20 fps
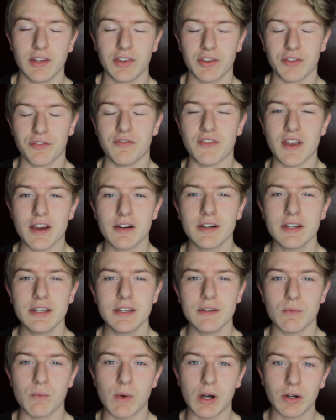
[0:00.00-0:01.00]
is a very
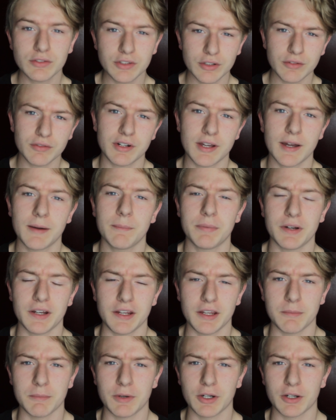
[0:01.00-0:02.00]
well-known
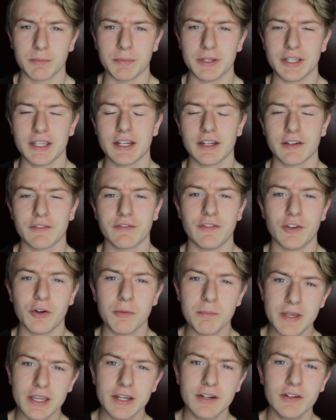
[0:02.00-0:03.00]
company among beginning
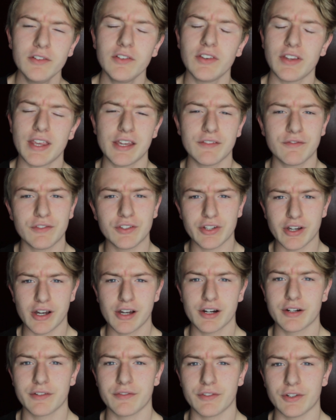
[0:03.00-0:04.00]
filmmakers and
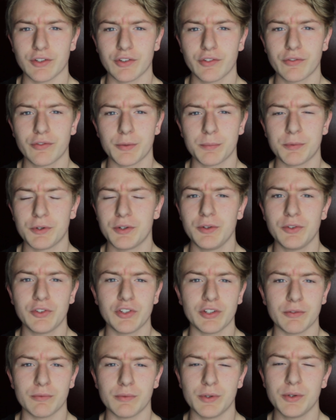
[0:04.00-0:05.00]
photographers for
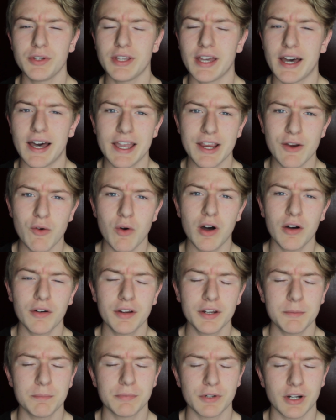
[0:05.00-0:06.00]
producing really
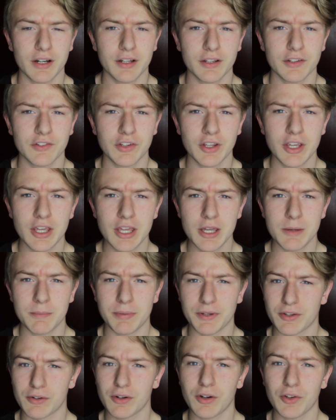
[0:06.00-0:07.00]
high-quality products,
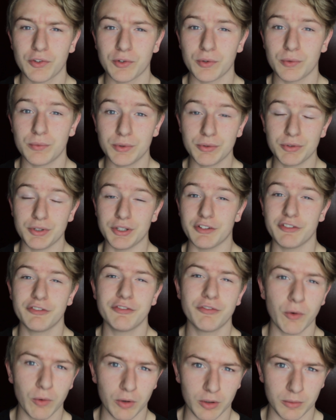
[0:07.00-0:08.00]
but they're also really
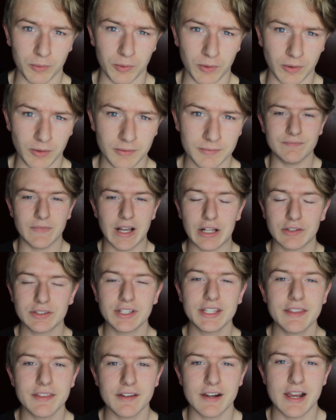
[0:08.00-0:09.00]
affordable. I'll
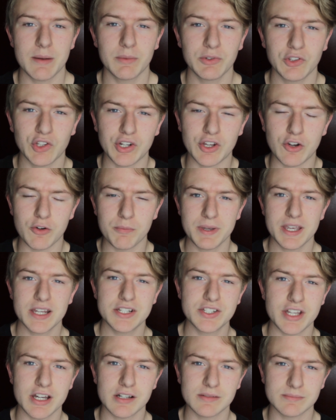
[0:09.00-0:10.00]
link their Amazon
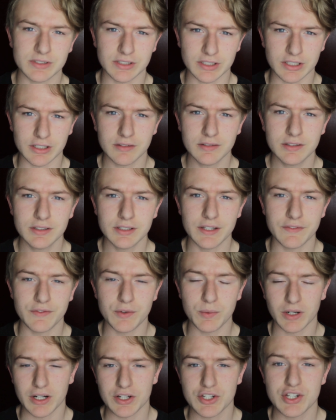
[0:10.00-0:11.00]
homepage down below if you
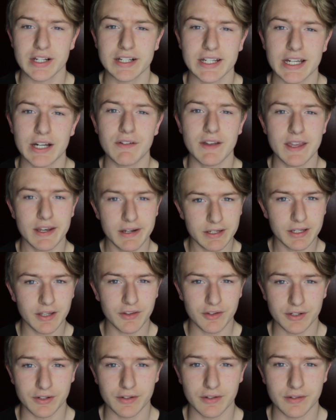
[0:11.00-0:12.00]
want to check out any
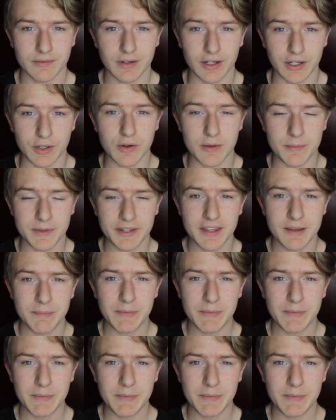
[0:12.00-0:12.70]
other equipment they